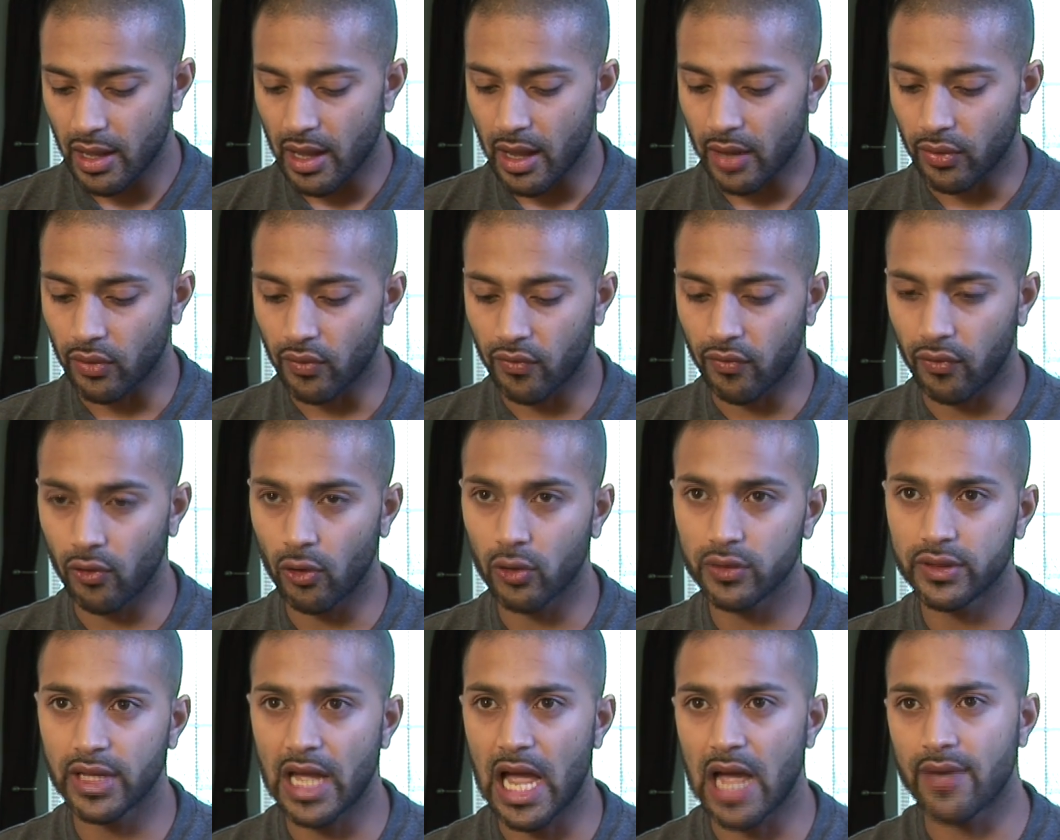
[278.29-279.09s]
On the
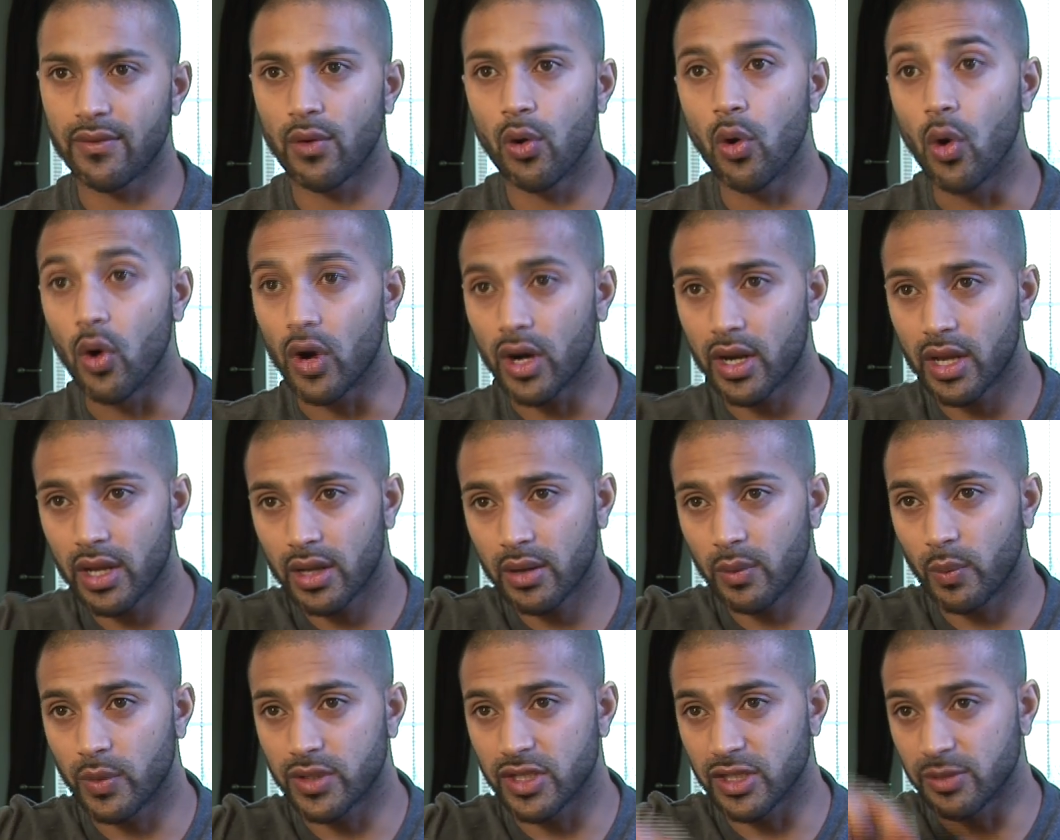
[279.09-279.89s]
floor they have a hook
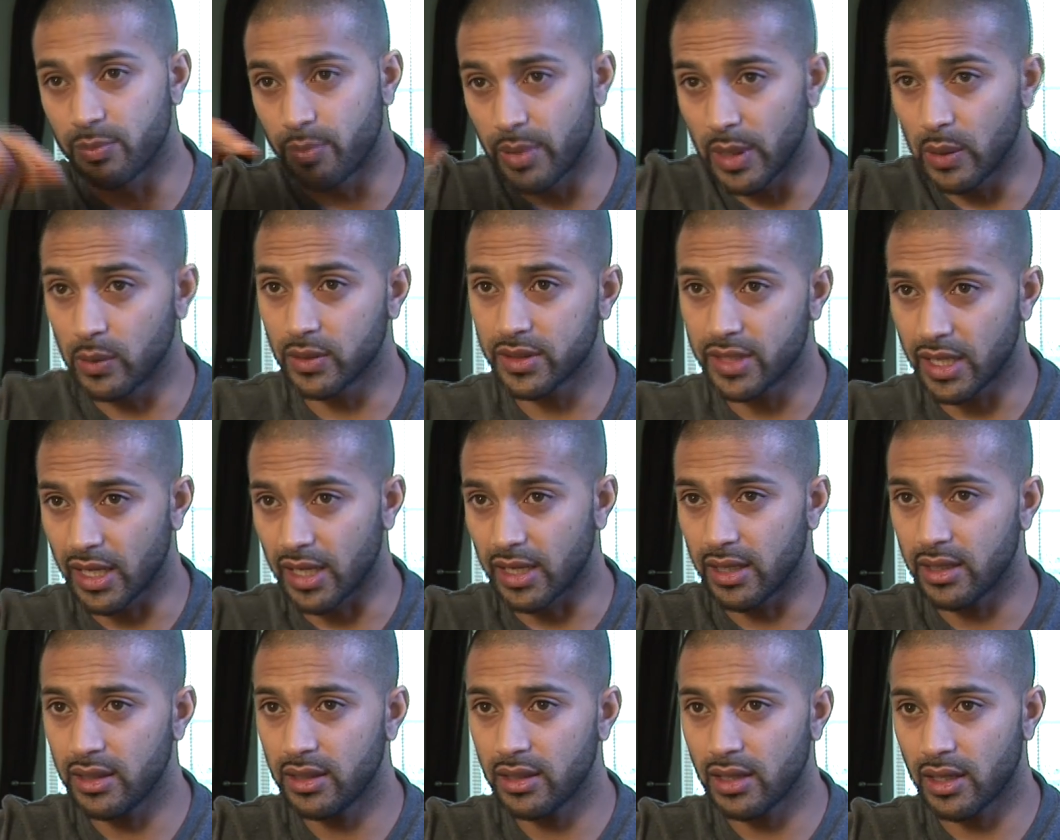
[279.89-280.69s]
which is built
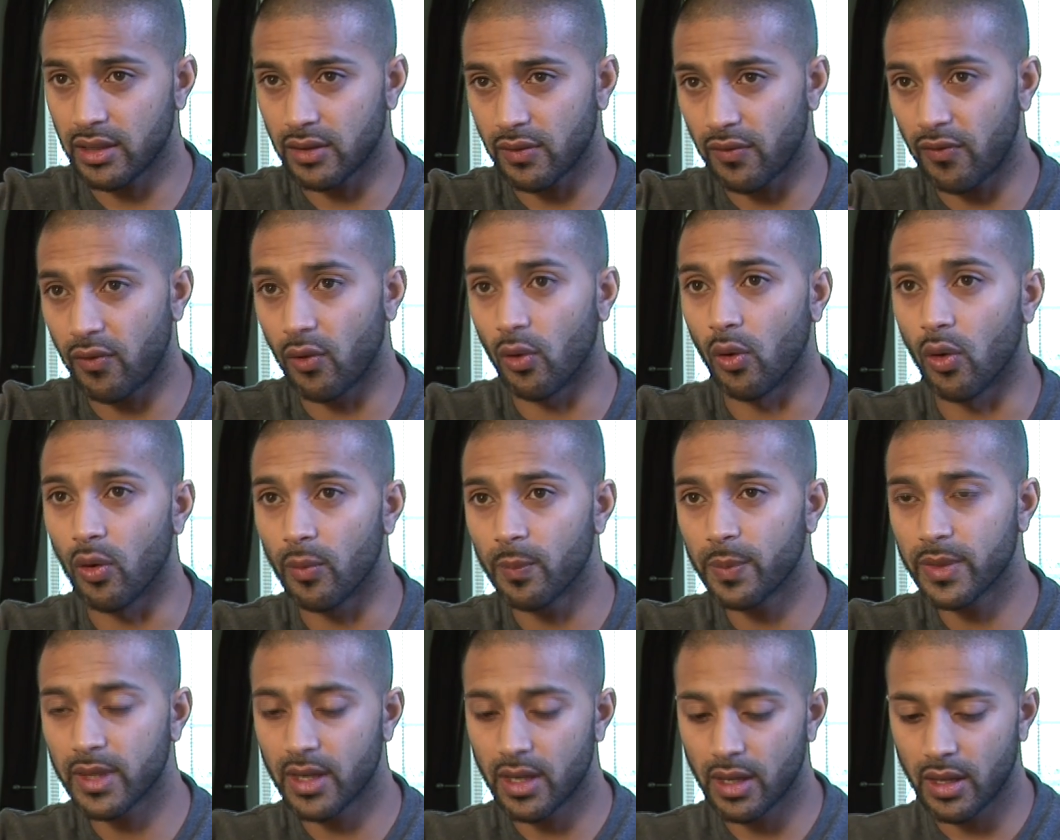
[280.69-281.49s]
in the floor,
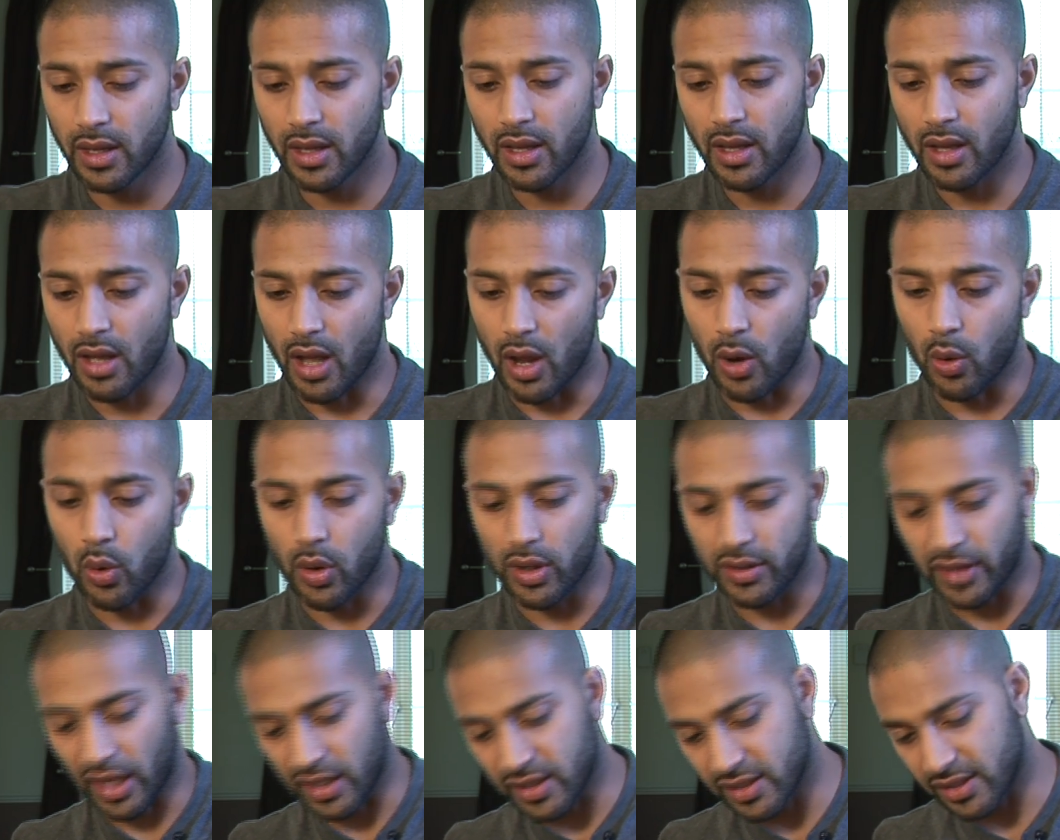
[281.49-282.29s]
a
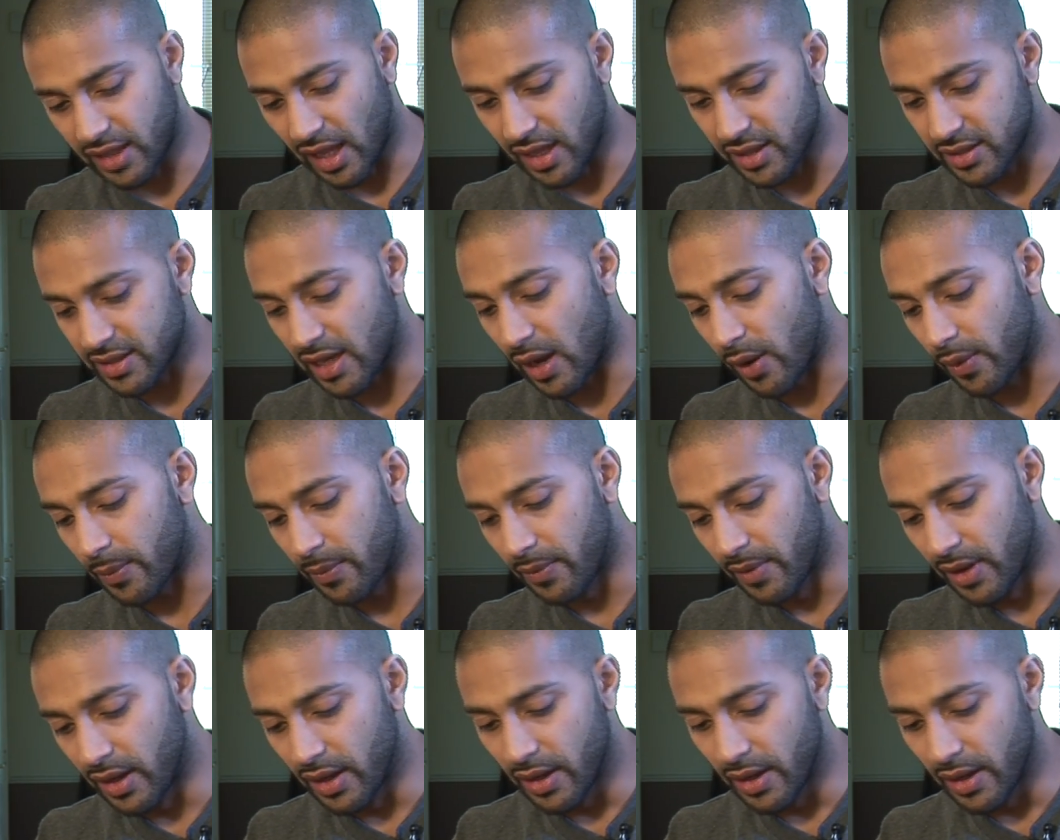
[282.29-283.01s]
hook that stands out.